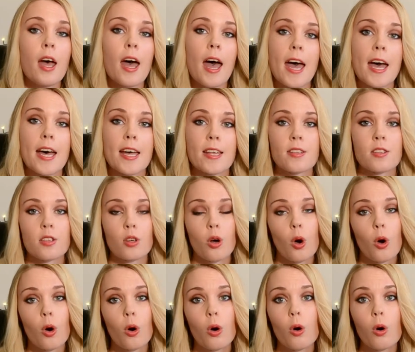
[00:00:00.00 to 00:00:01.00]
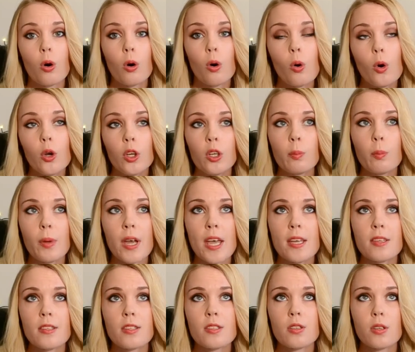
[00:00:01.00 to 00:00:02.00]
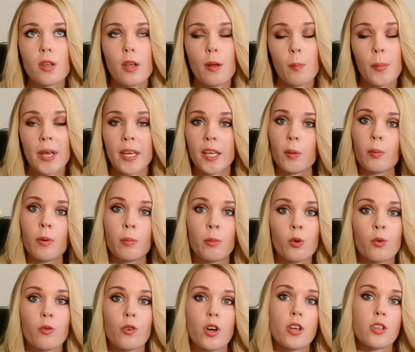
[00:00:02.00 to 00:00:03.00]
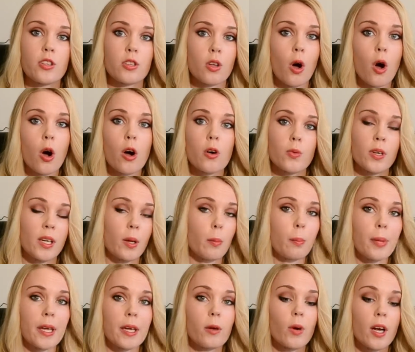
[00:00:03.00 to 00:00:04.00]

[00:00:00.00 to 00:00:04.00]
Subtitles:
and oil-based makeup removers are really big